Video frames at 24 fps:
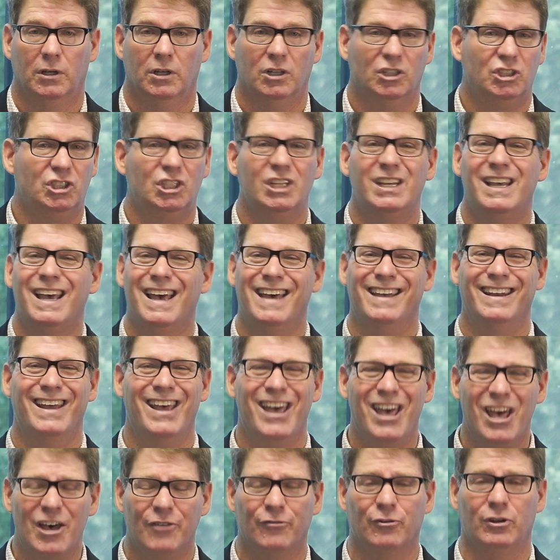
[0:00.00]
She had
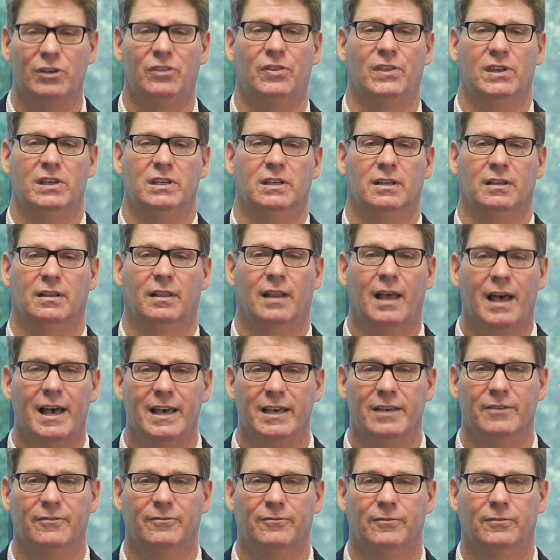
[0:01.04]
everything in
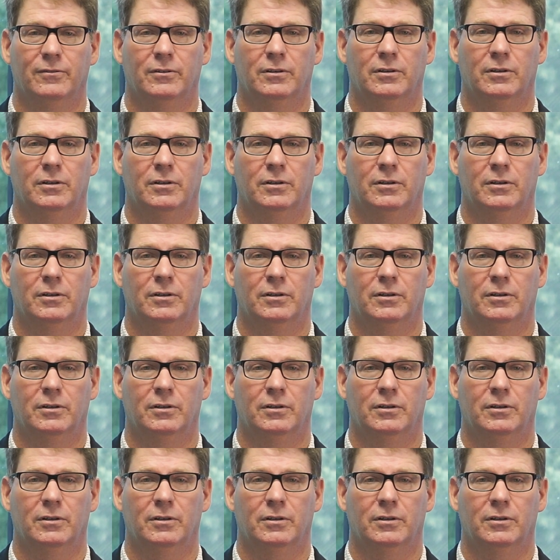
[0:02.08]
life,